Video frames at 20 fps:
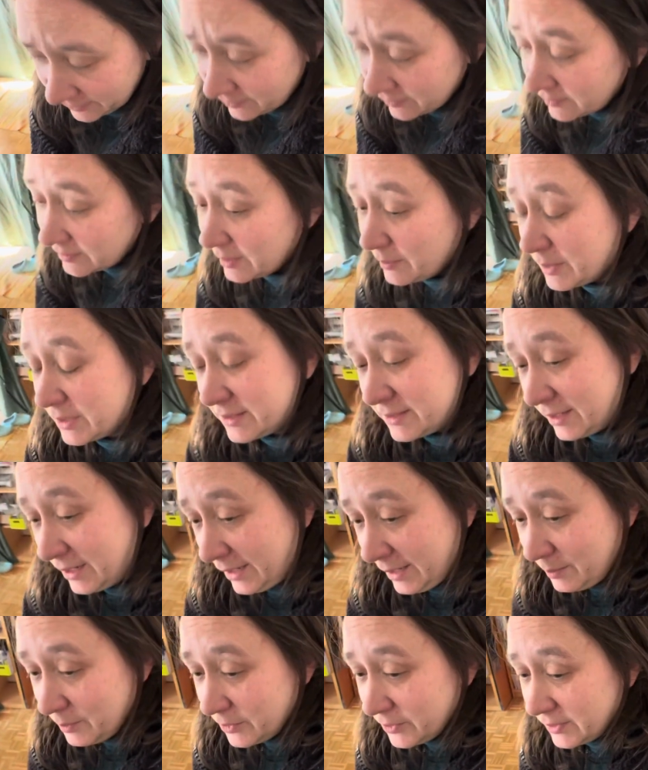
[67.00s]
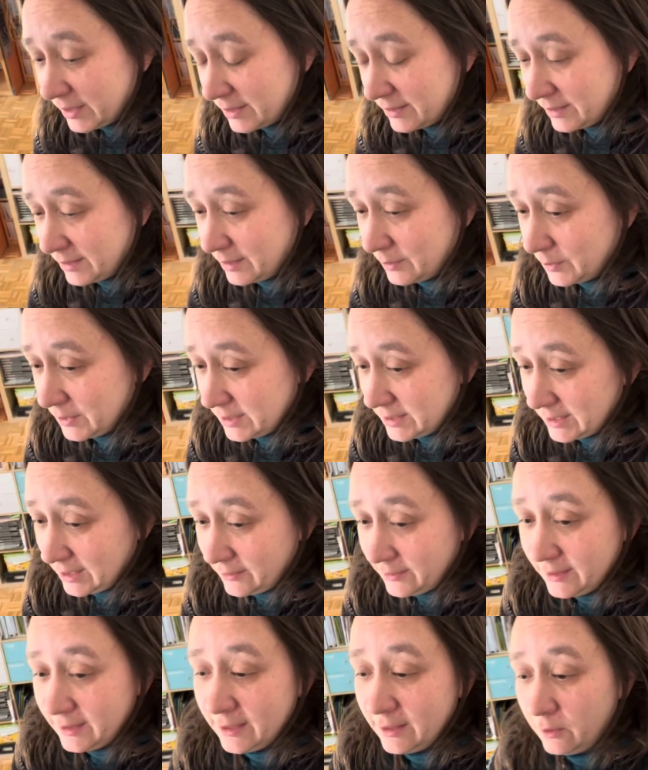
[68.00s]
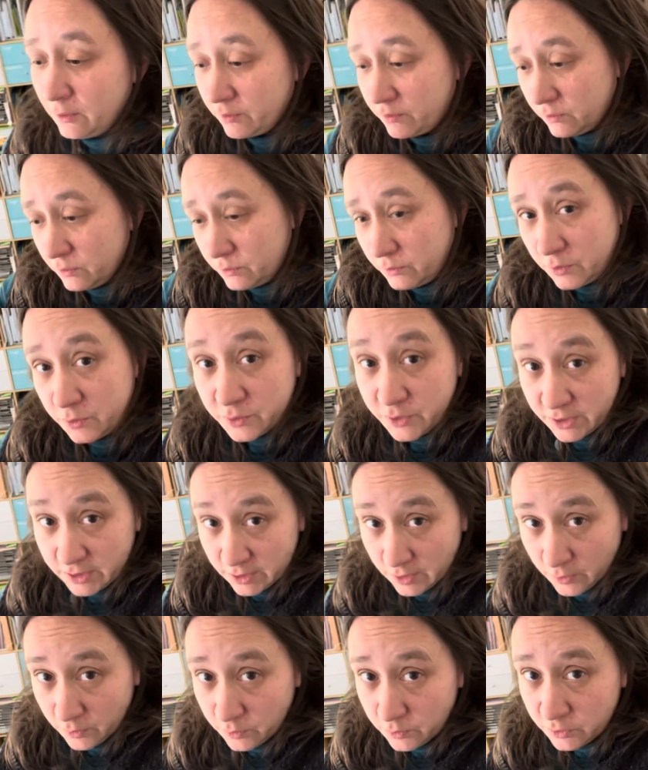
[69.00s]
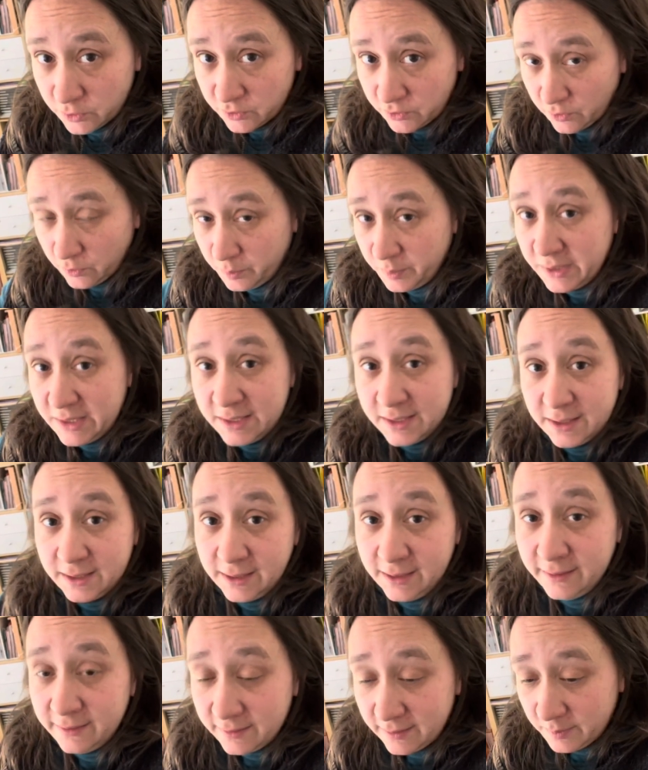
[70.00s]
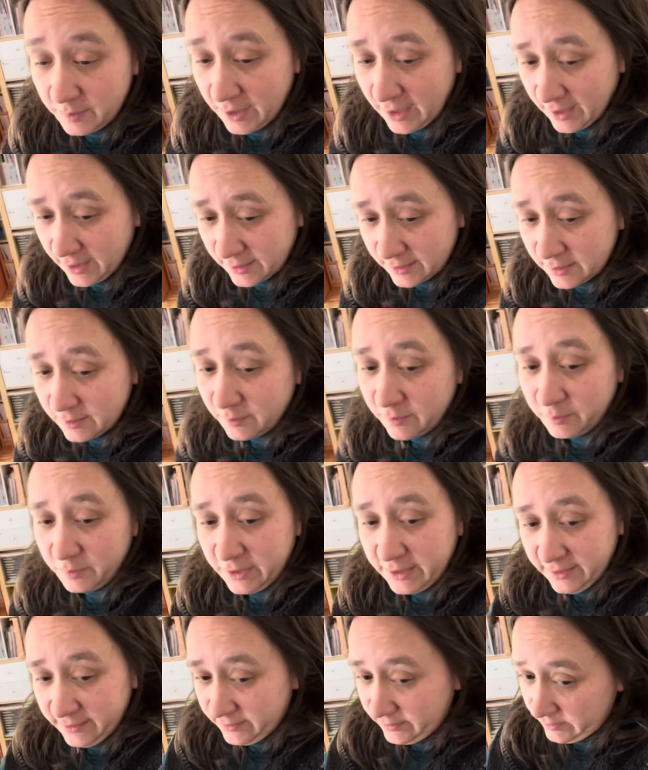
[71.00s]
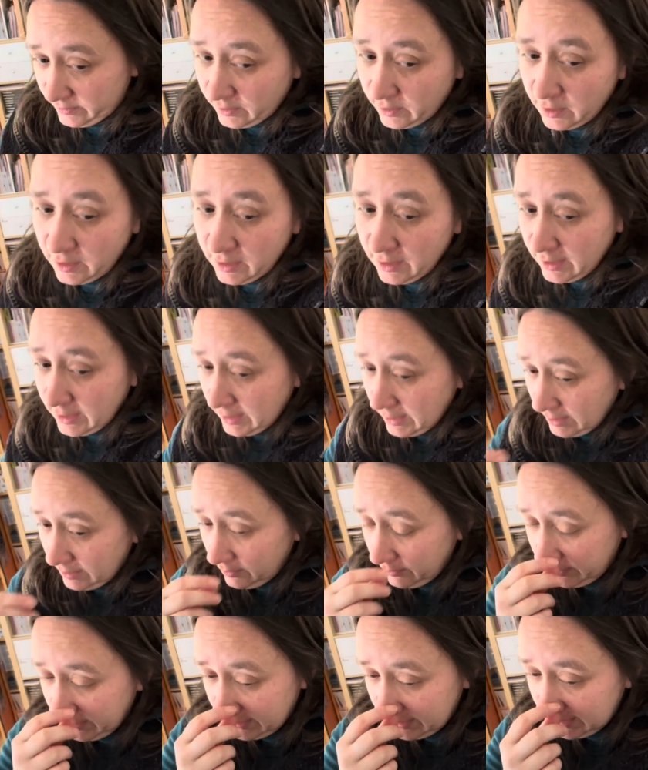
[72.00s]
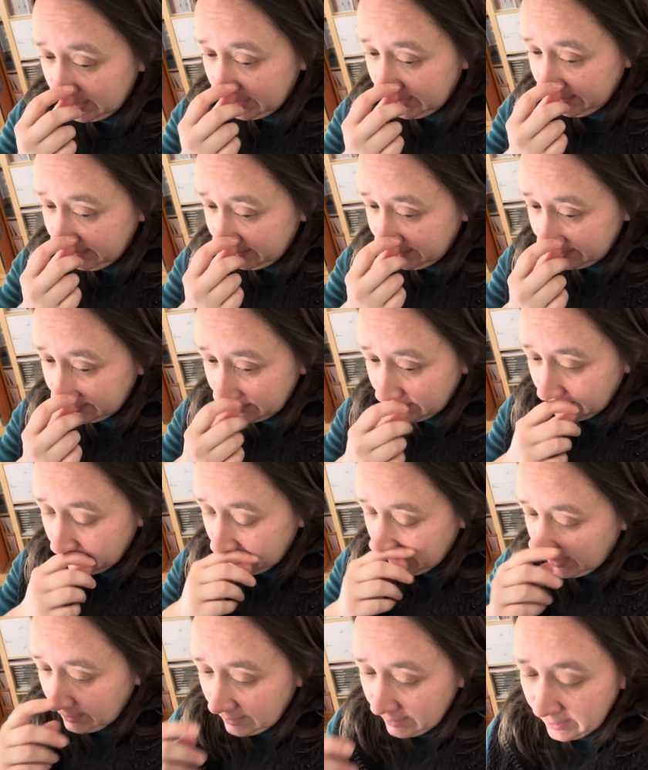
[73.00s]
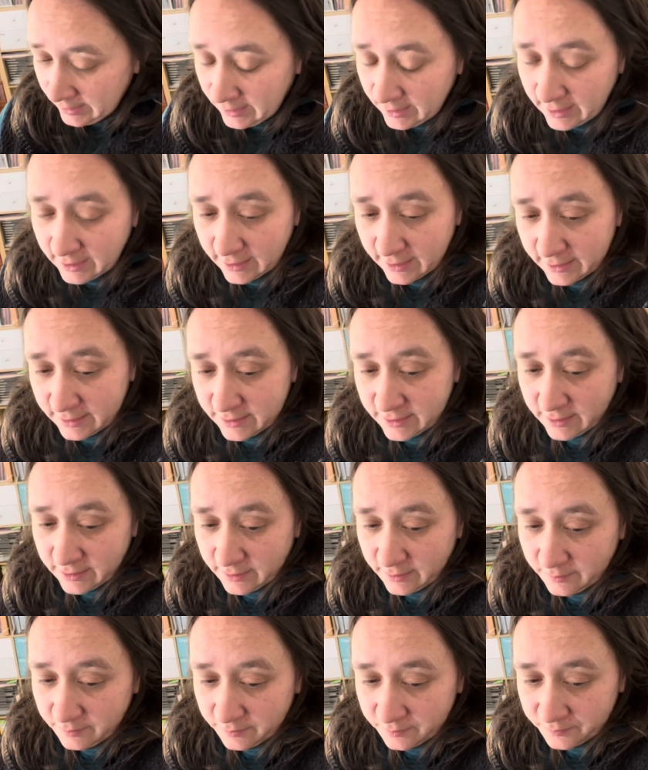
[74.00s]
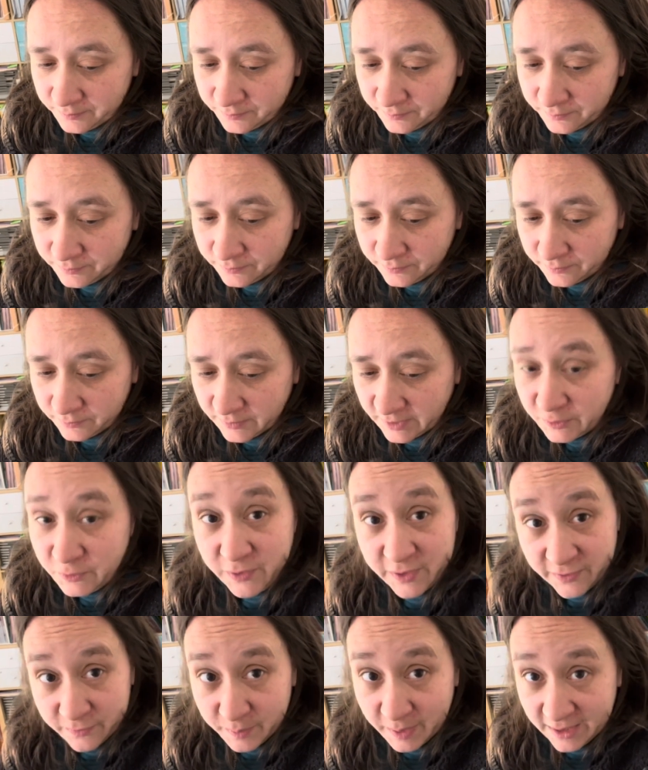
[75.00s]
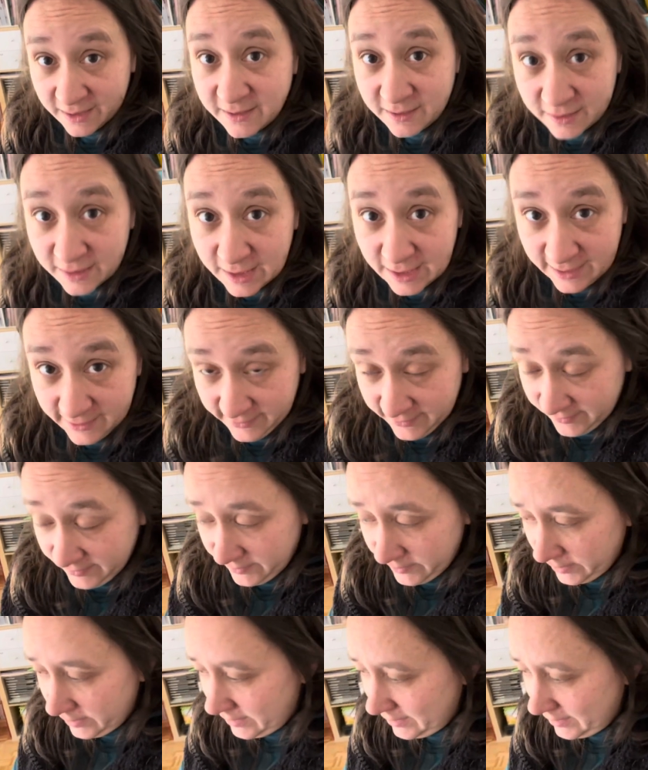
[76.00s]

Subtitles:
So I set my timer and then I went down again, also wrote a note. So bitte Liste beachten, please look at the list and respect the list.